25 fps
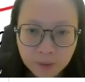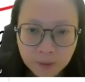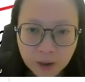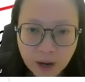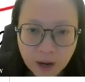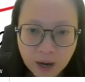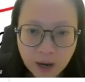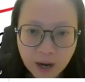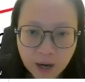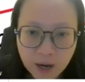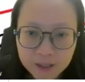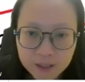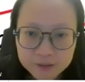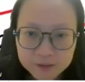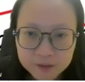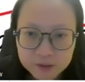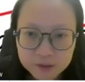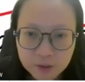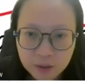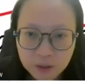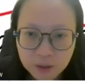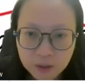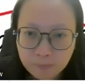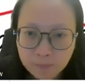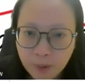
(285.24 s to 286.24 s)

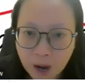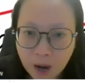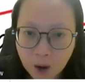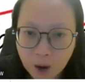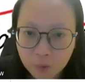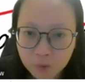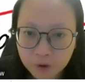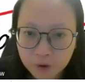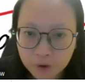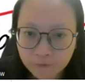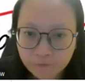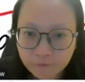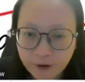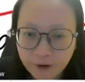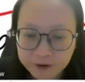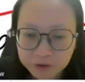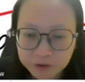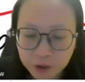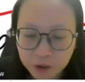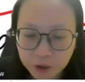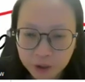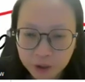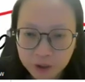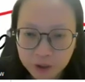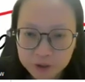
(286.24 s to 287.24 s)
plus power
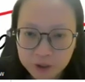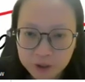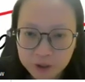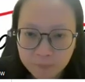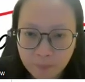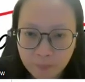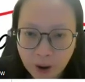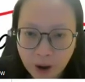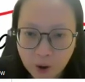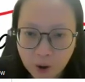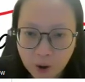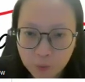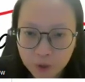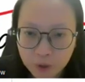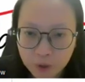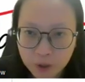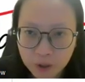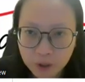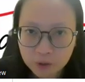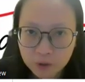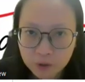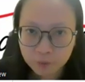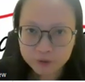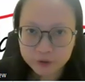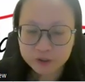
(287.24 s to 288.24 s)
factor, the
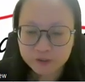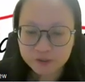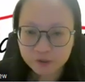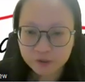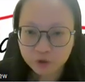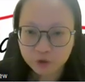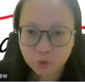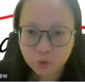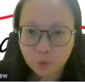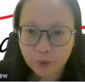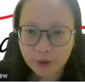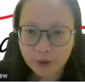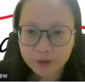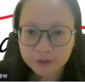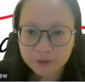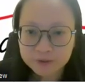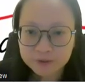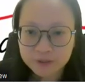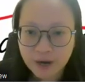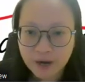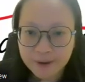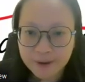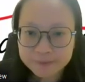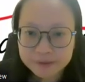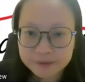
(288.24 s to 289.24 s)
power, which is a
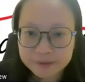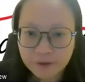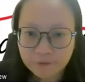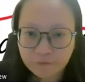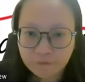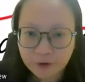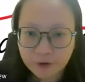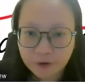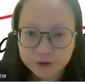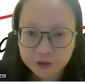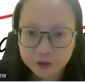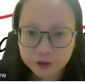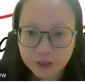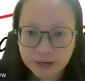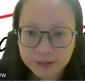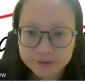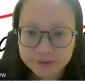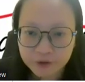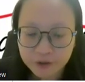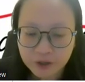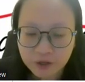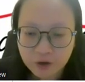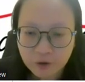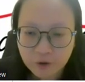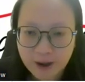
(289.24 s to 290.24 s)
square, times the fractional
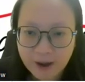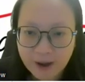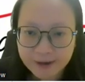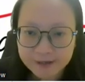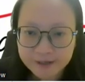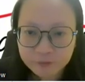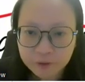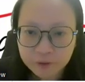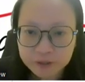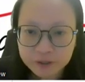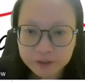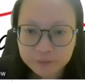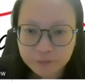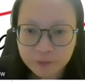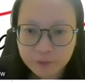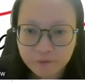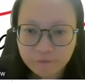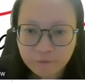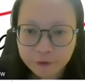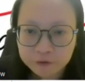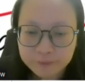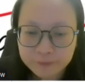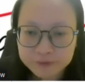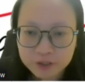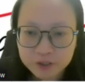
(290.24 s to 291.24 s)
uncertainty of X first
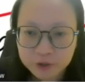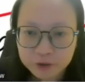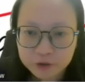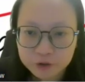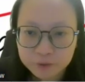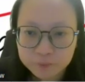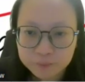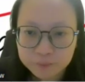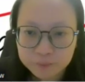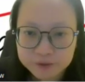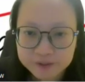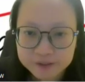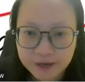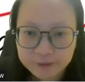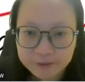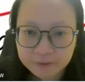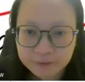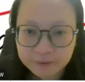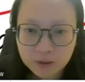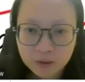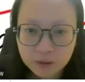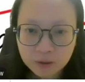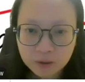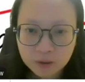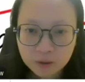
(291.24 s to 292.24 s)
before you times
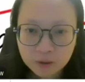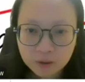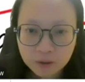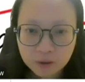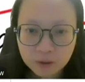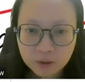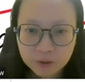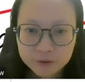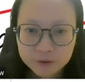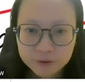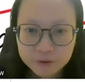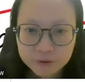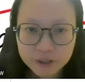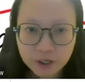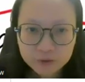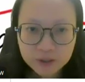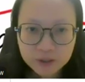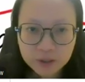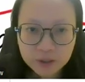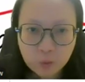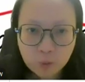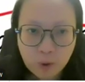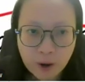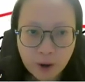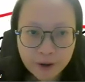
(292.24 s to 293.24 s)
100%.
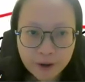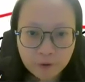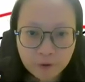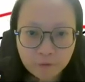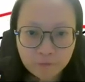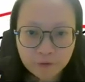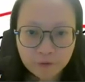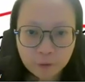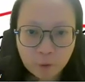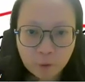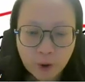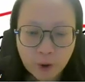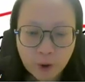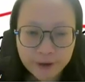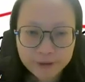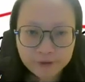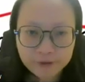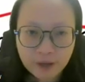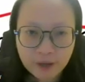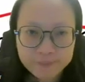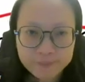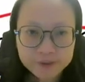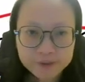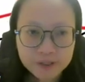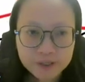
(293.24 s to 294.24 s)
Delta Y over
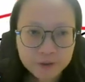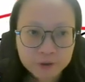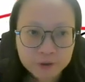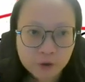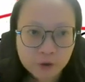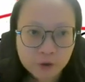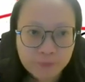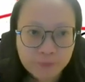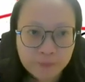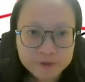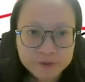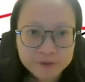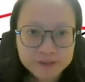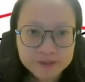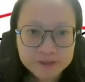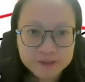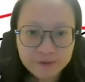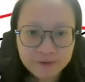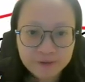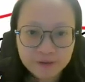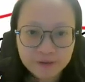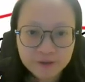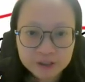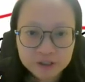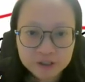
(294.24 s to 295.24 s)
Y times
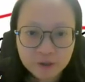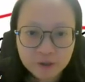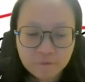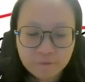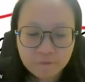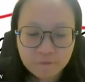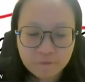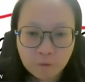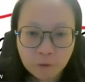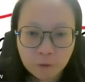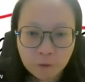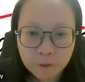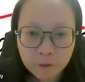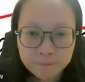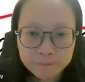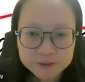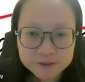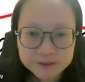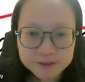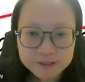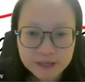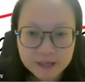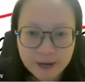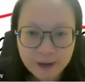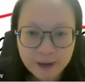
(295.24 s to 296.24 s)
100%, that is
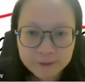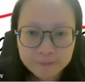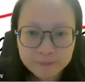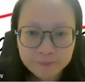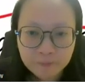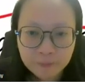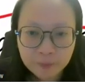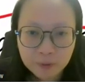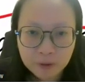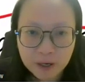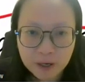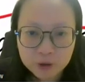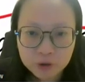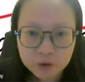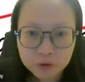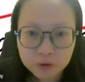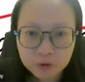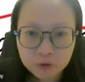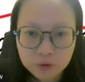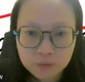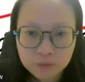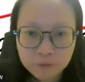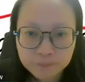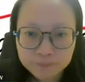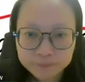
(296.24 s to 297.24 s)
4%, plus
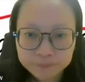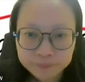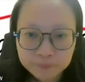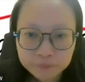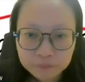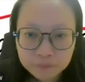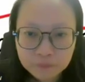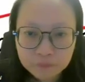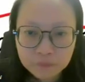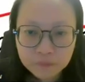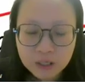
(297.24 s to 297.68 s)
2.